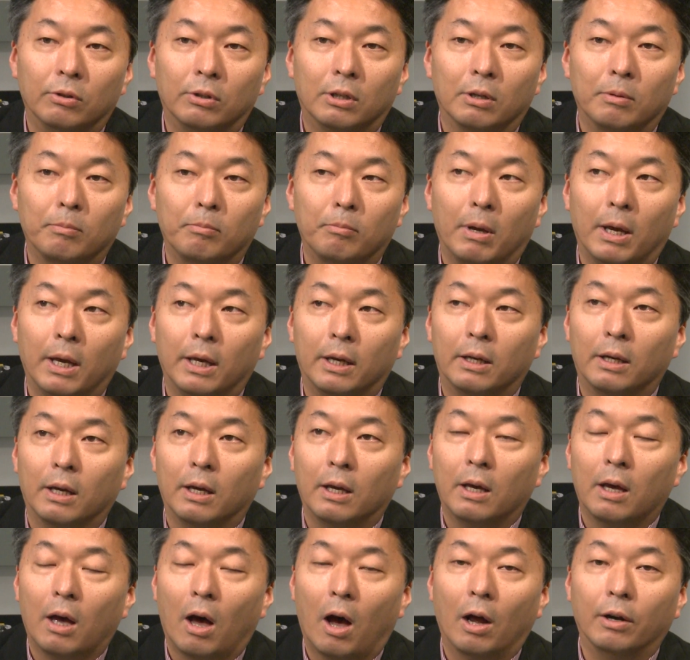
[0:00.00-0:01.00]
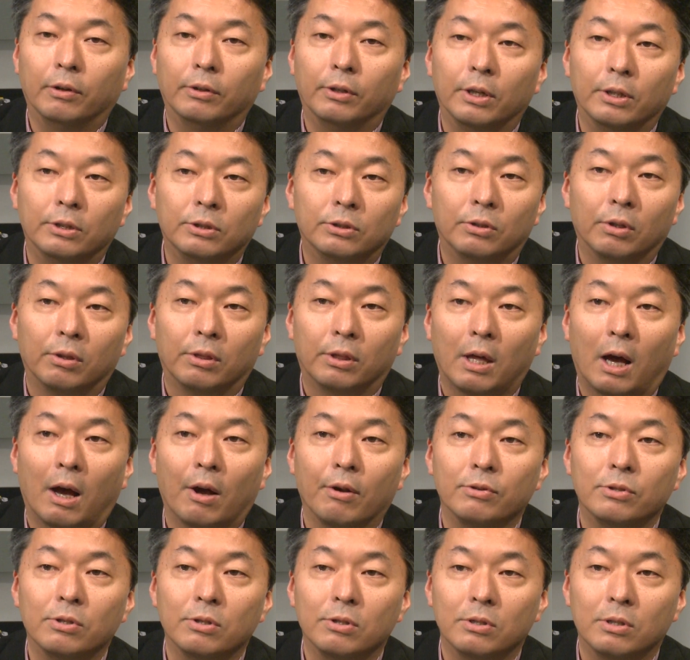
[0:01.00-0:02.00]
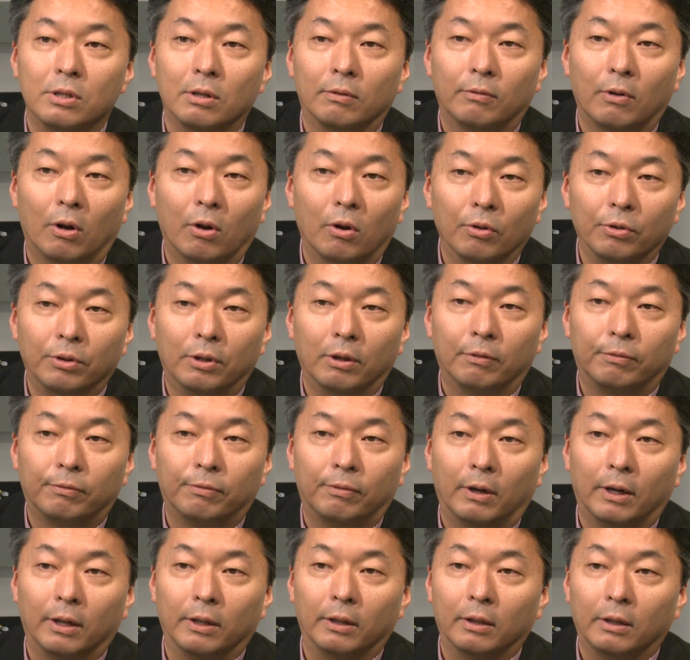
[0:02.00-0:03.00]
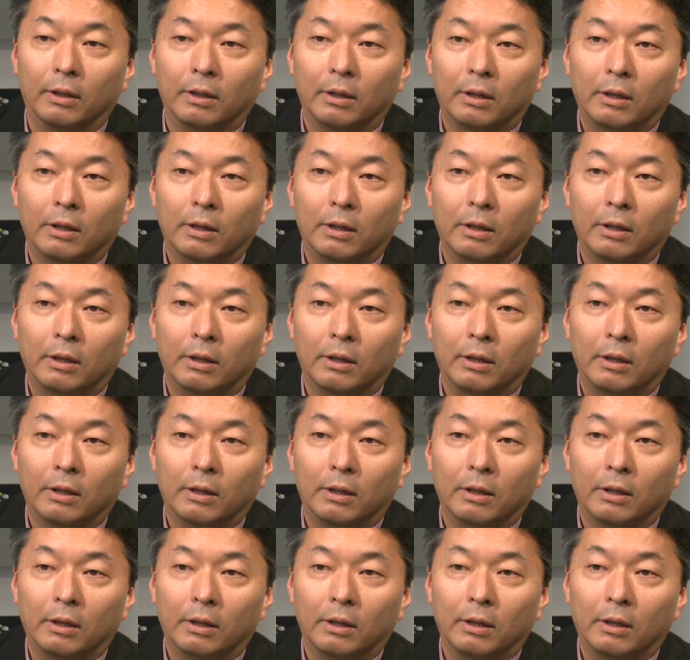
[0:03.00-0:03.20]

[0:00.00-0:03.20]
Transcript: you can make hundreds to thousands of all different